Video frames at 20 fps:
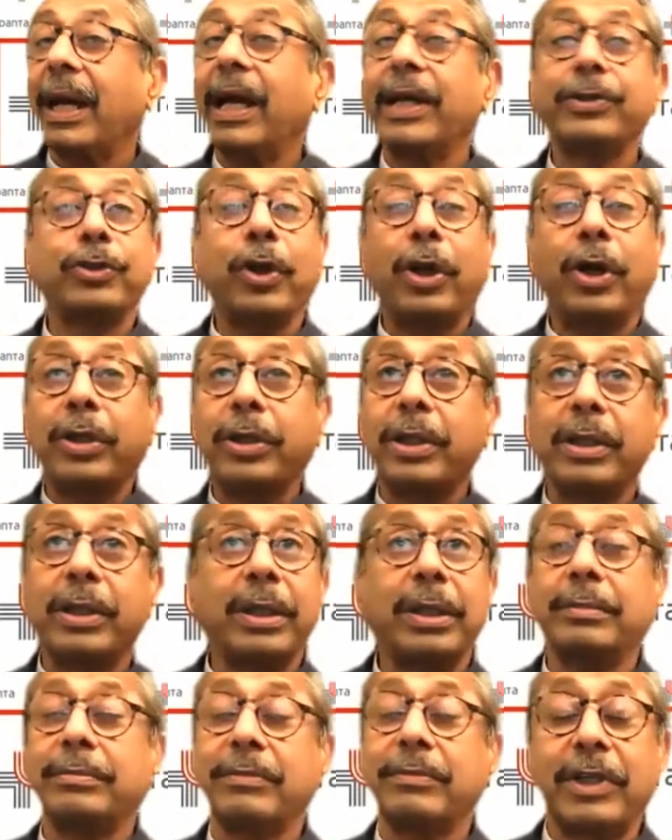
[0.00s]
I saw
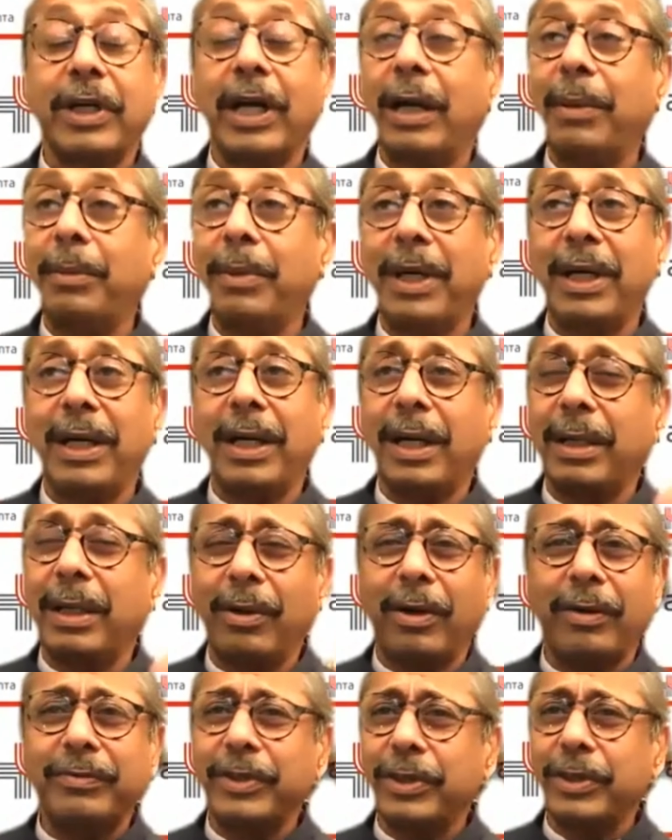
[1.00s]
the drama
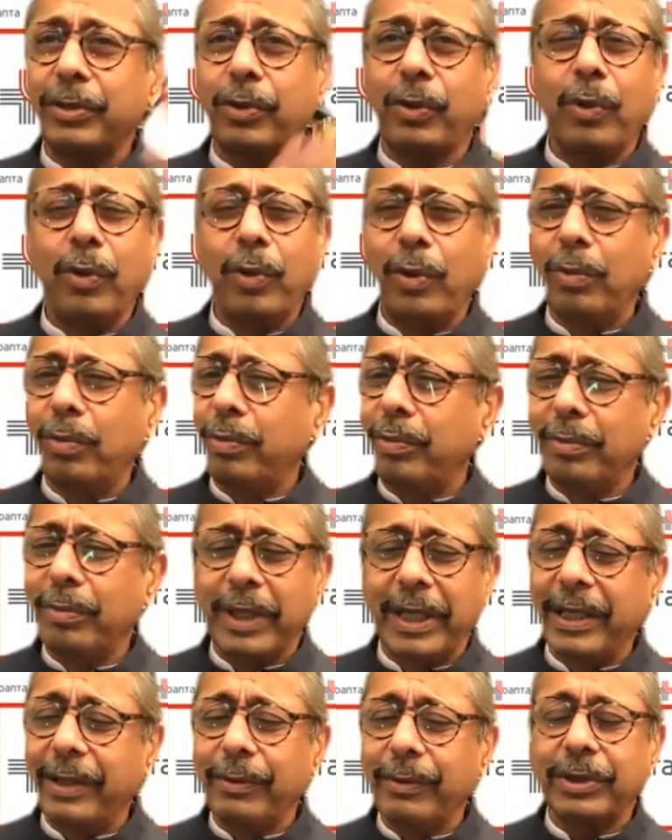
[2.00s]
of this whole,
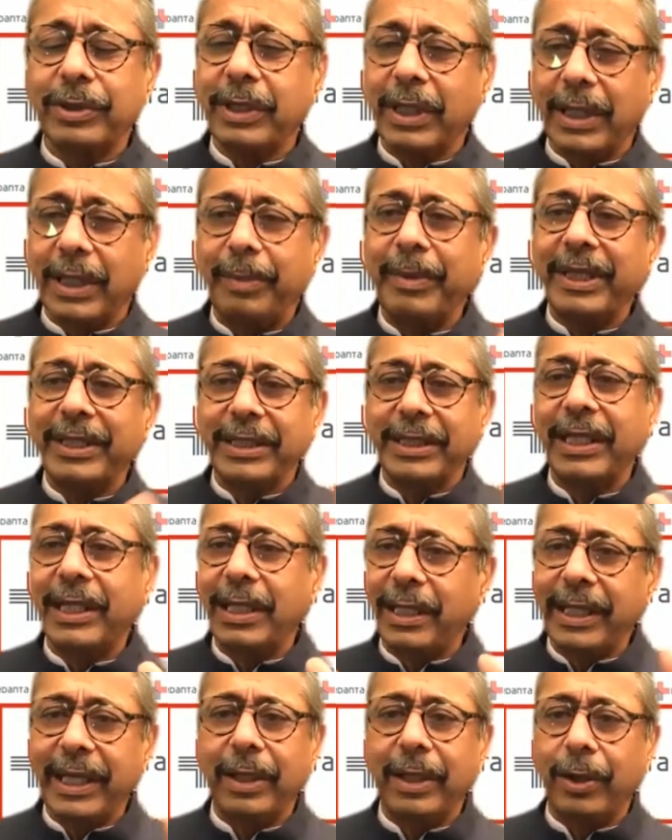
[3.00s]
it was amazing.
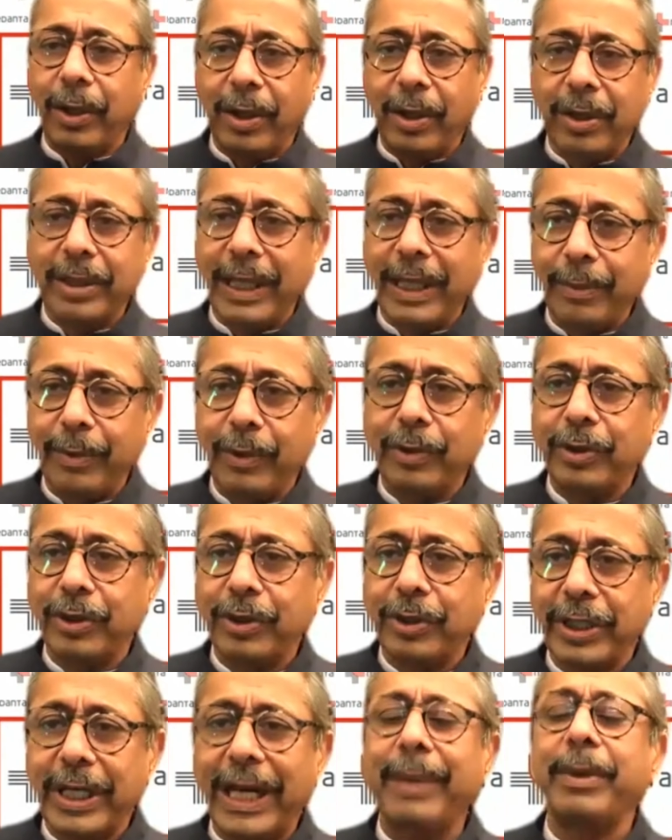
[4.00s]
It'll take a long time to
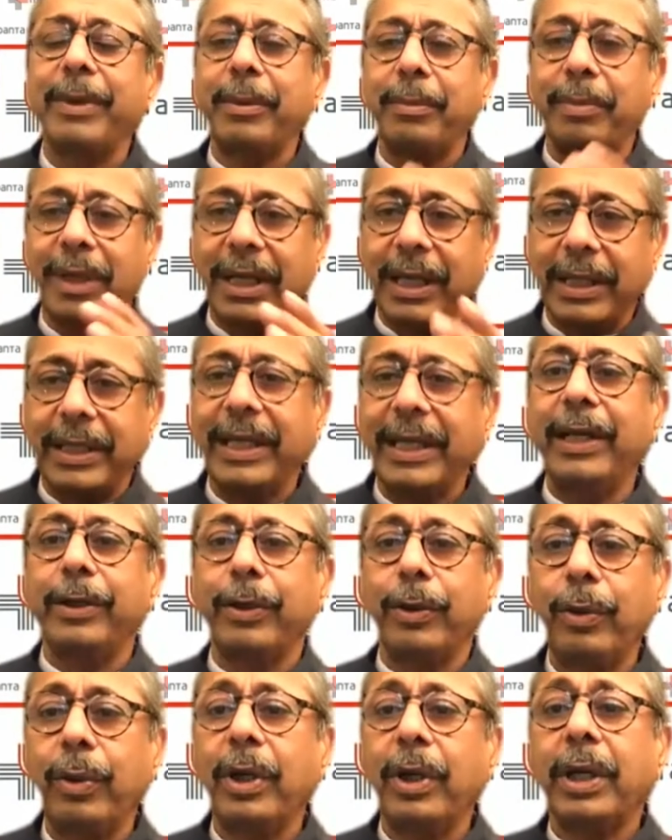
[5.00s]
describe it, but I'll tell
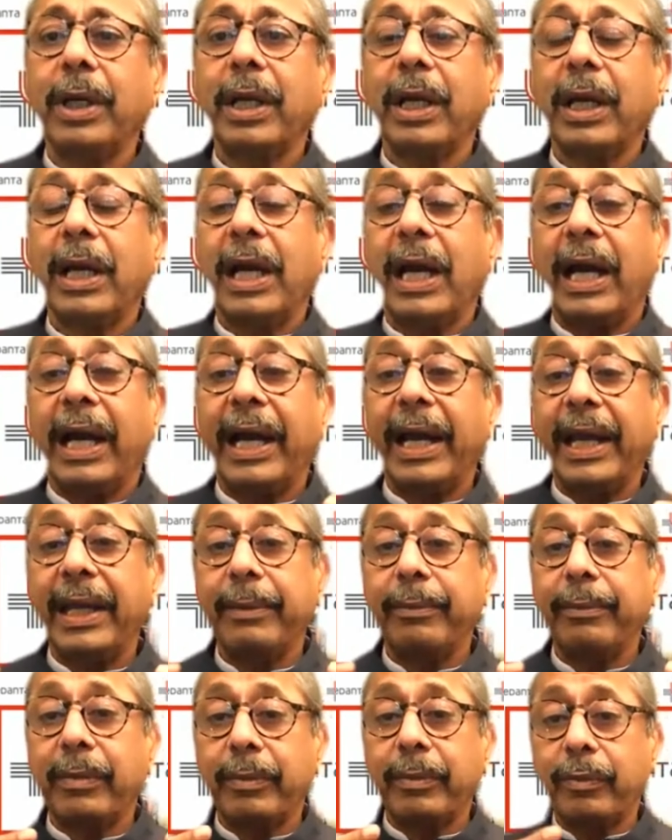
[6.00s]
you,
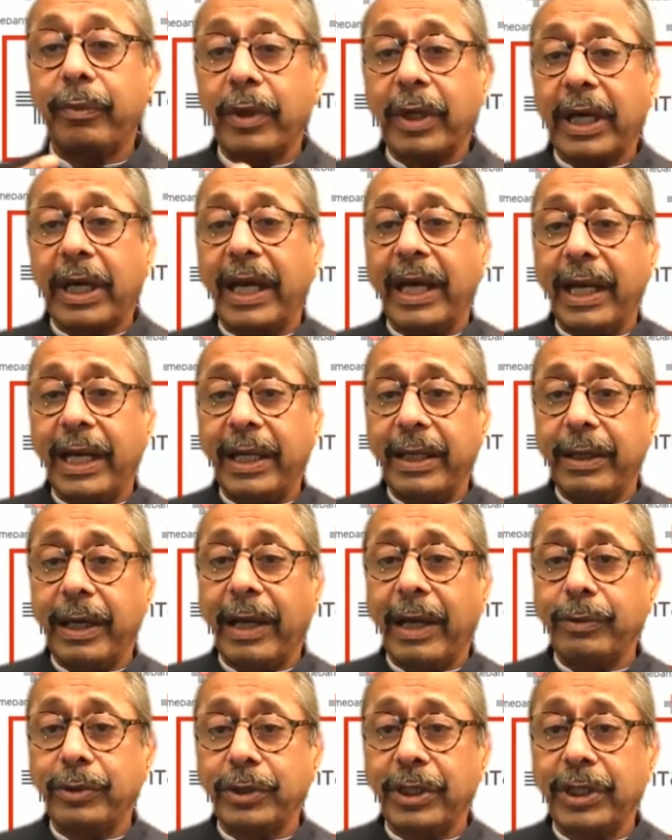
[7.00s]

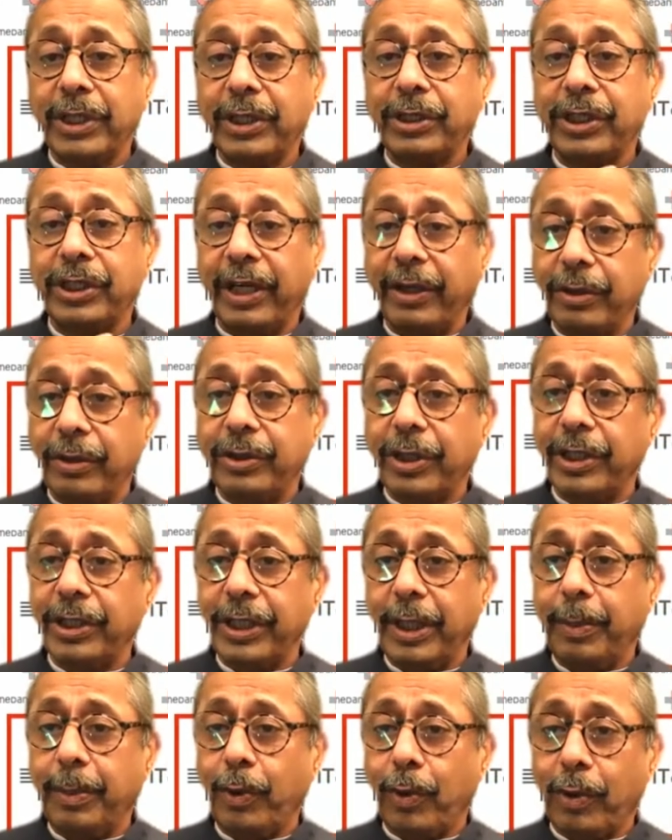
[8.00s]
I was in a general
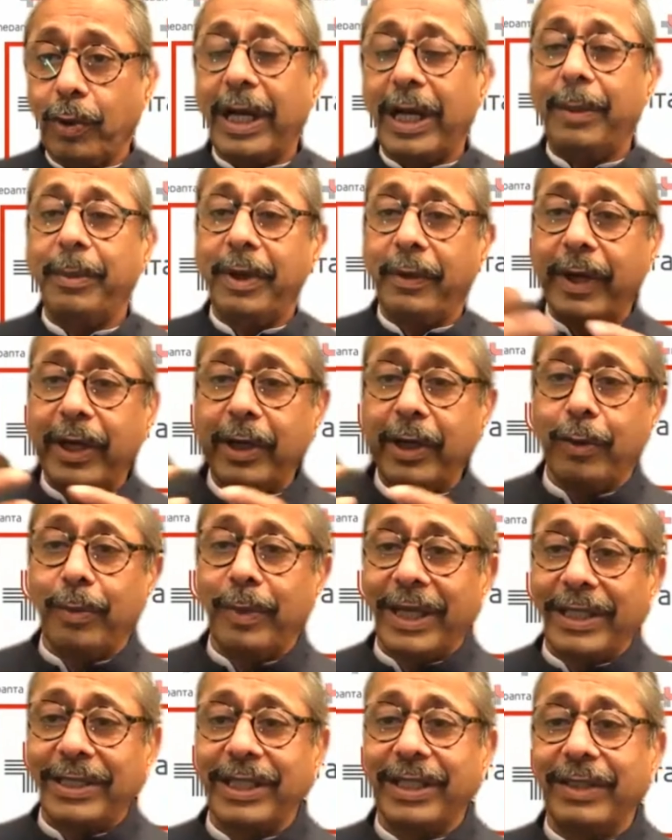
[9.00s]
surgery program. I went to
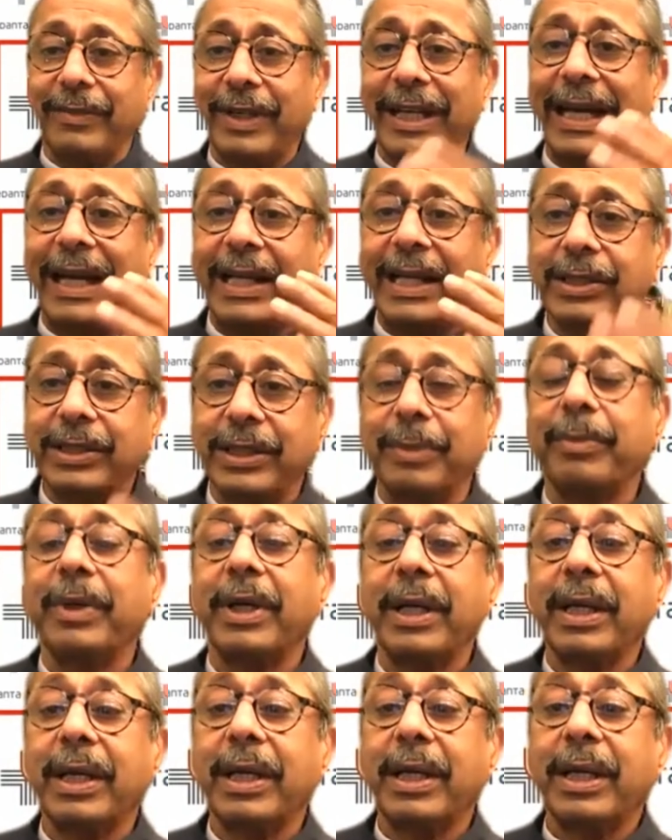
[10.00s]
my chief and I asked him,
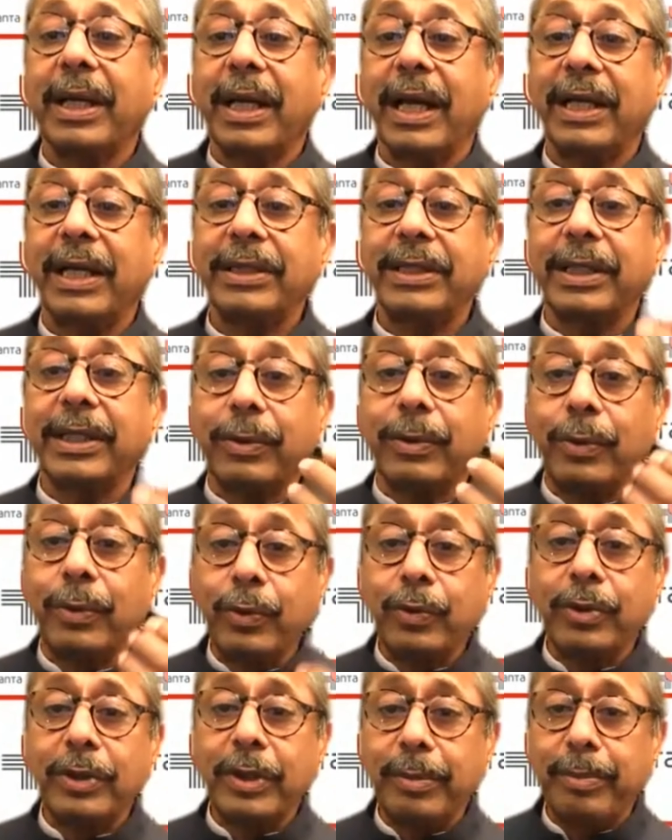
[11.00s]
I said,
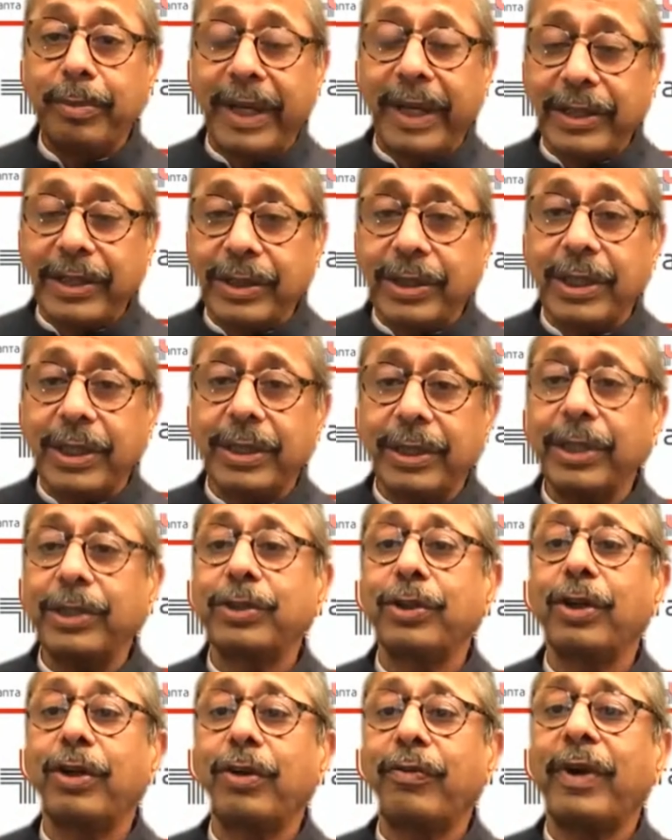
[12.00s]
who's the best
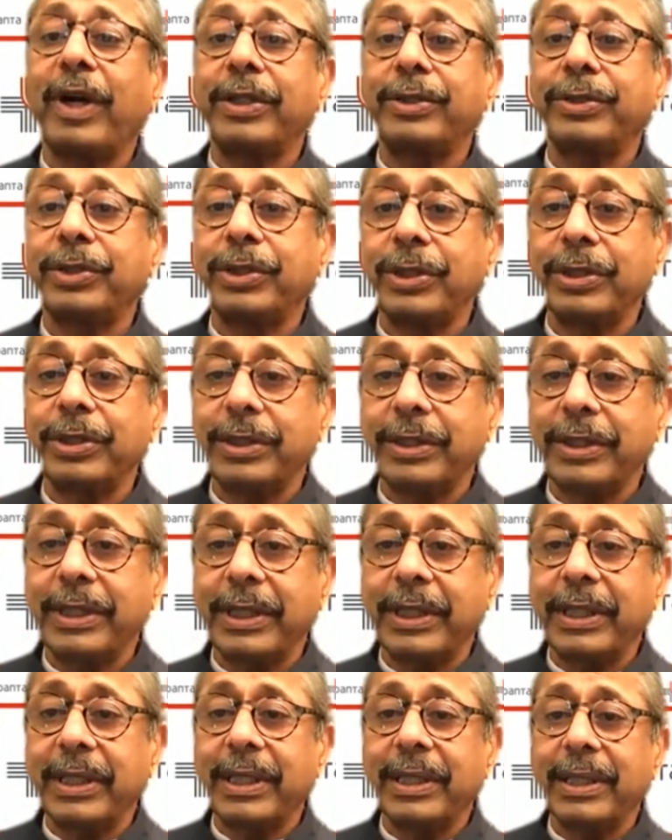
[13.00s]
teacher of heart
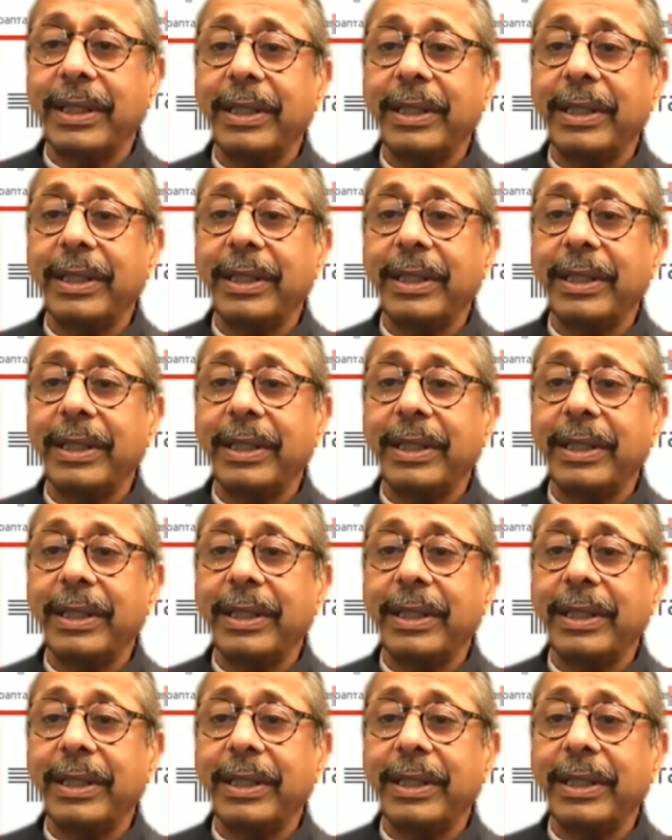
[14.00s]
surgery